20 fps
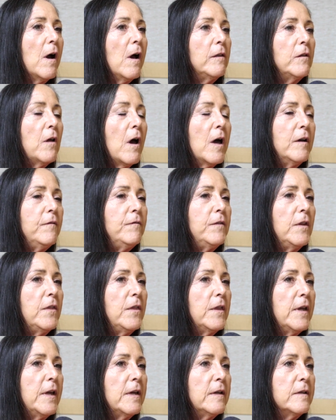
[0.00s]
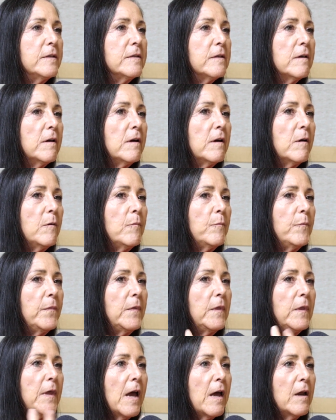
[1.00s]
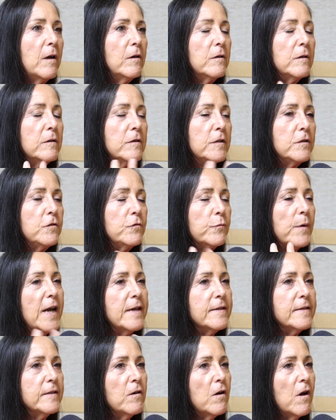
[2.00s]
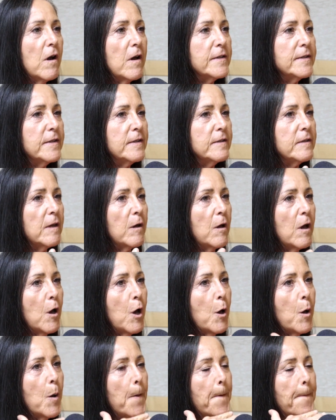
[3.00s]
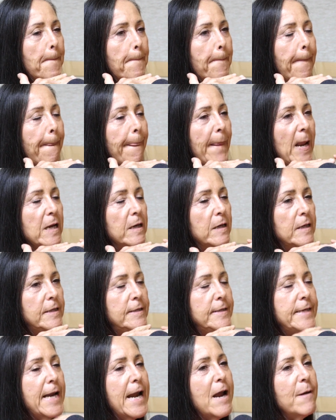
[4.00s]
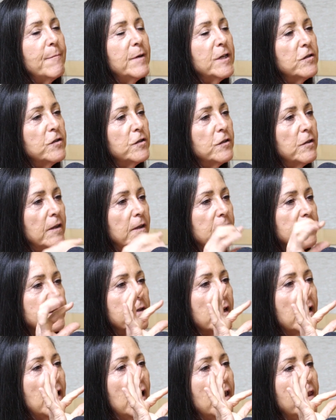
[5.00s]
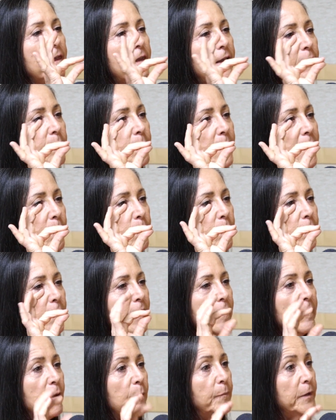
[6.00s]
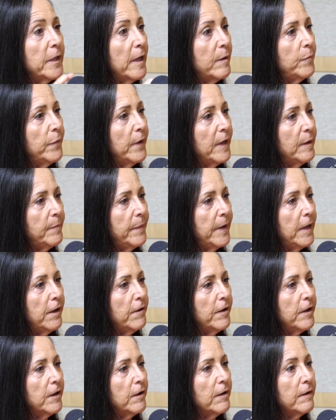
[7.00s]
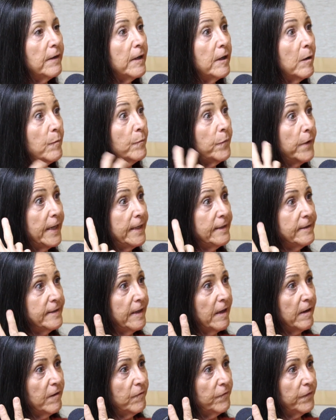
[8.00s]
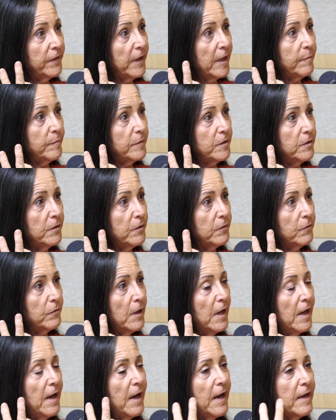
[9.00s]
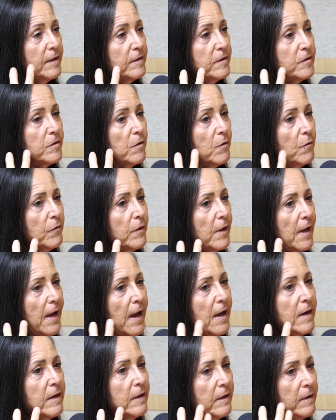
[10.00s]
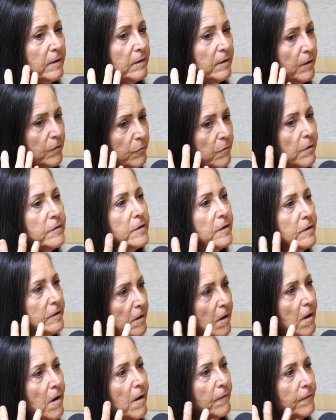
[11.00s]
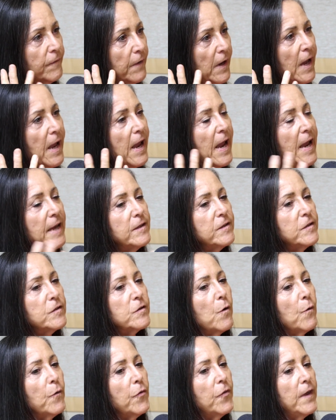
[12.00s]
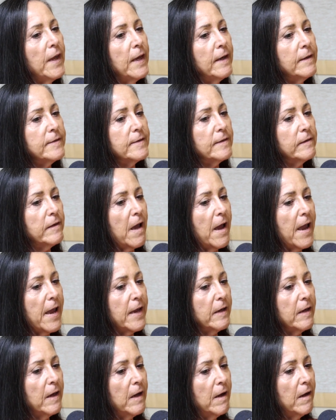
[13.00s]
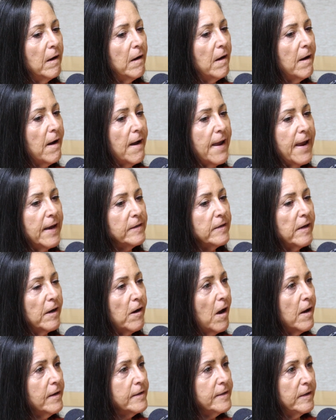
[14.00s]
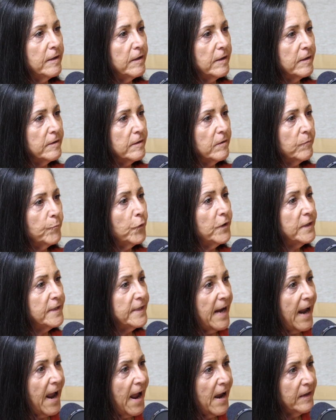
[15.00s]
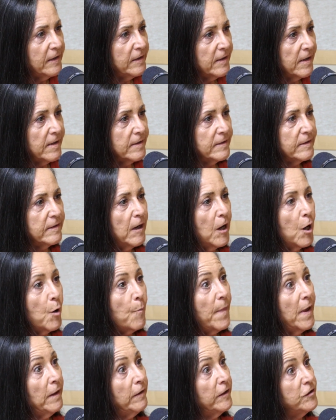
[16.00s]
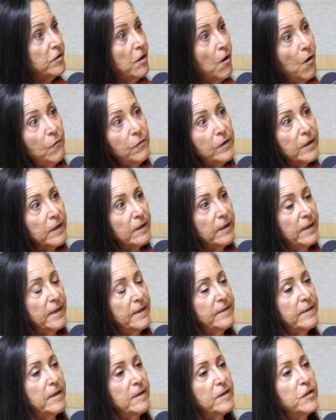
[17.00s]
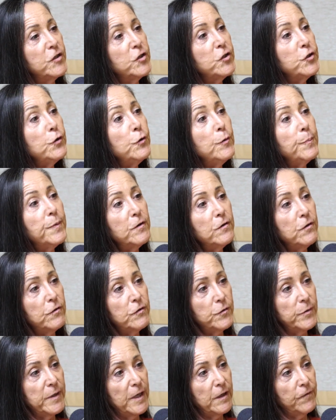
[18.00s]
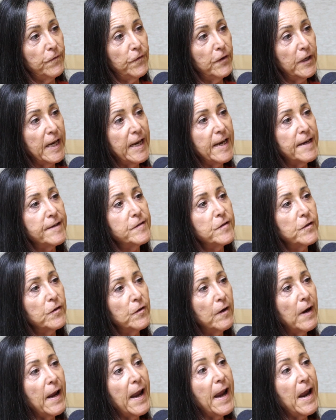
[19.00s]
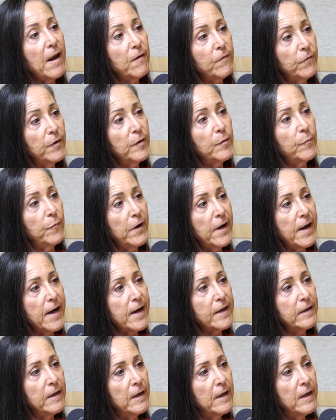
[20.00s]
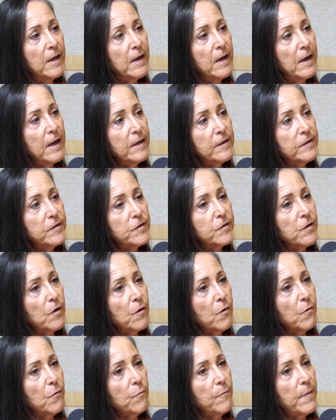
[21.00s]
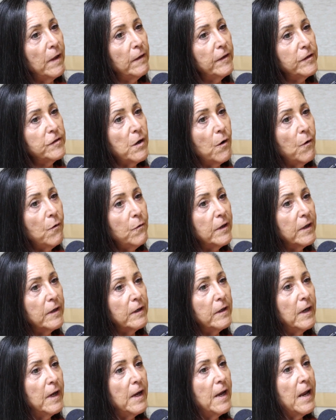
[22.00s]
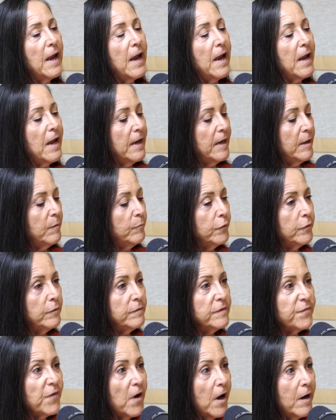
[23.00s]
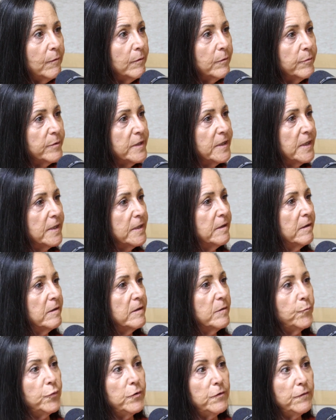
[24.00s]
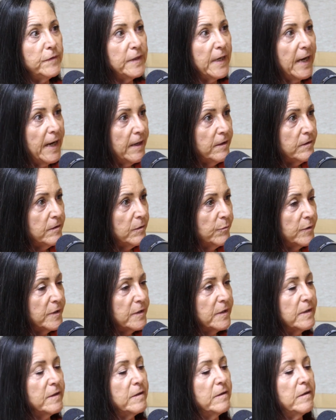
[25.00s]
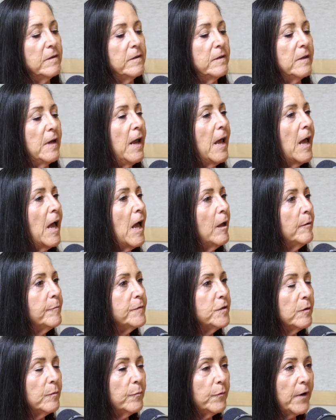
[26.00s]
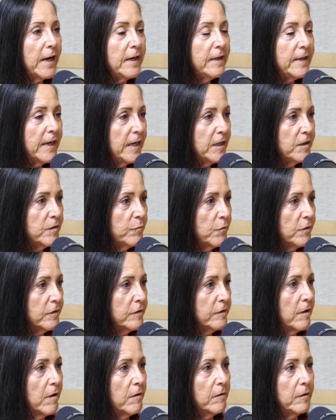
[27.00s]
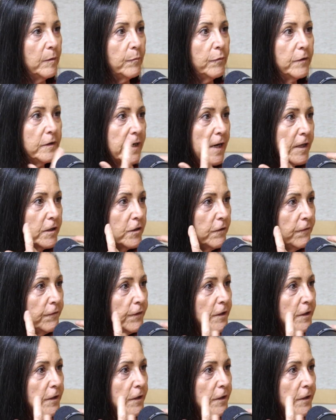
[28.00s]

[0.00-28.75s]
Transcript: a lot of the things um, that stress causes a, uh, a um, damage to this thin membrane, the blood brain barrier, and then our brains get inflamed too. And so that throws us off. And so things like uh, antioxidants protect us. Melatonin is a super nutrient for cancer and for the brain. And so, melatonin uh, improves viral resistance, improves cancer resistance, helps your brain age more slowly, protect your